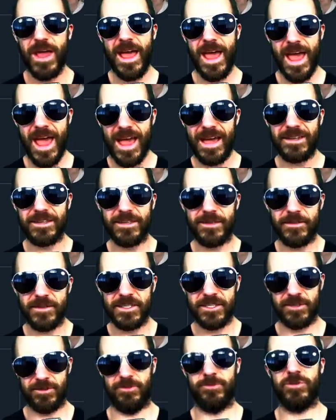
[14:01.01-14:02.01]
and the
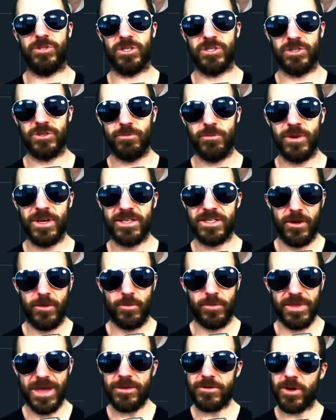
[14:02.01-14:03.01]
solution to it
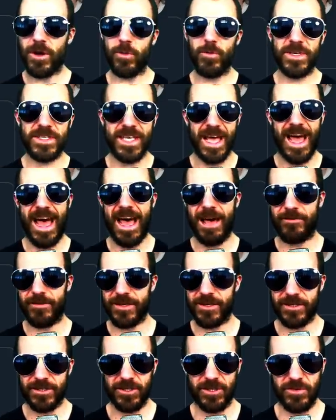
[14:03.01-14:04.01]
without always
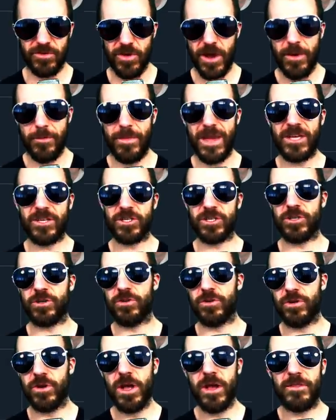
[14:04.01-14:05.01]
having to make
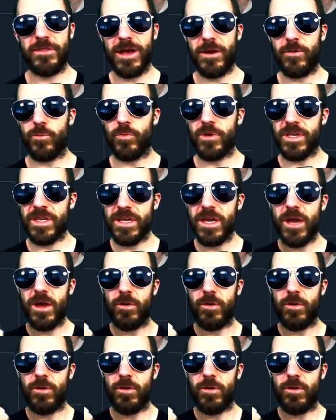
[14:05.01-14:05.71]
sure that we